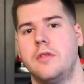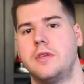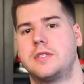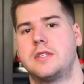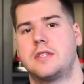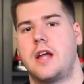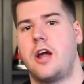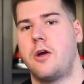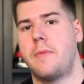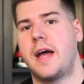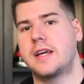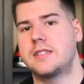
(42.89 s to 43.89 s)
This is an
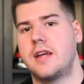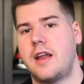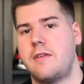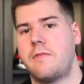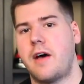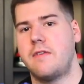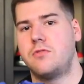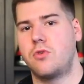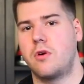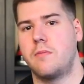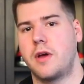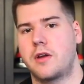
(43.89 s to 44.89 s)
Airmax 95
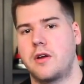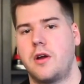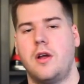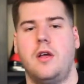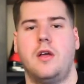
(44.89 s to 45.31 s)
Doernbecher.